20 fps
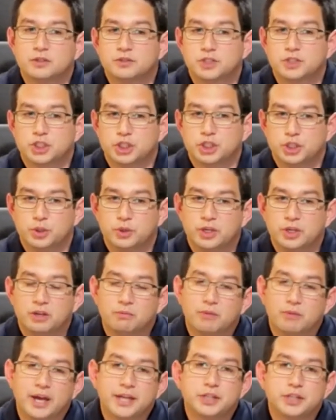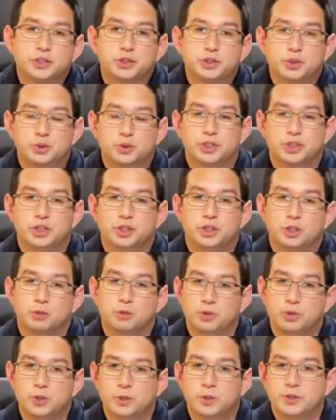of security and making sure that your
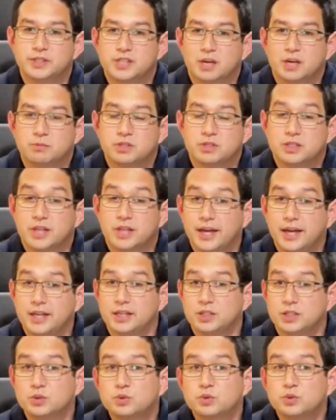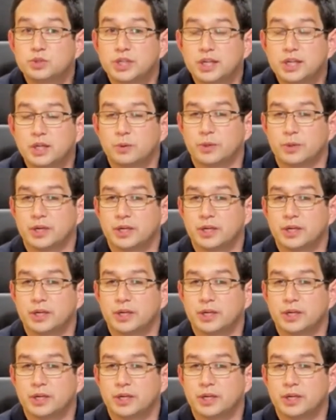computer is up to date is really,